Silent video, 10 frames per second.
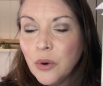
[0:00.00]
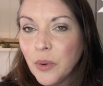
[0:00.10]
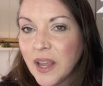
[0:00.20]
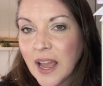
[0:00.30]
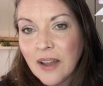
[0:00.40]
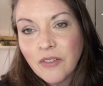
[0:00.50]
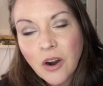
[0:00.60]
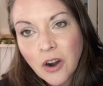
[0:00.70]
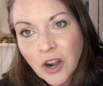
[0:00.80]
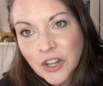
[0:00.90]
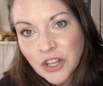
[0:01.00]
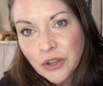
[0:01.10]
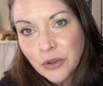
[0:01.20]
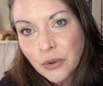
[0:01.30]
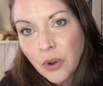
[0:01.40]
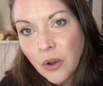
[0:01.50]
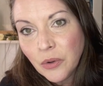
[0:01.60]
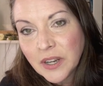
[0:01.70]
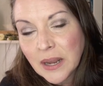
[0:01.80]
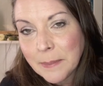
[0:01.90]
We have our ewe
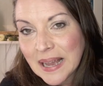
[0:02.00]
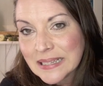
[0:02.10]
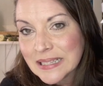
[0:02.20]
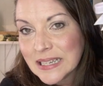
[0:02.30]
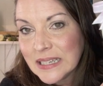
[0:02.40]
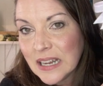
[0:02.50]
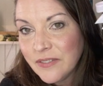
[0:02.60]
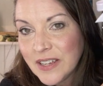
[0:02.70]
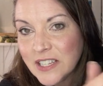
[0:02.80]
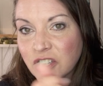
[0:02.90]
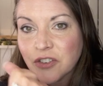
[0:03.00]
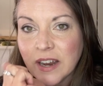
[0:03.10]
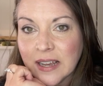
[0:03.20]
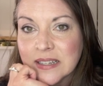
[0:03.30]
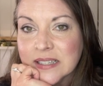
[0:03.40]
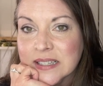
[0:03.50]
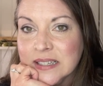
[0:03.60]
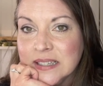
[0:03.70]
holding a basket of Easter eggs.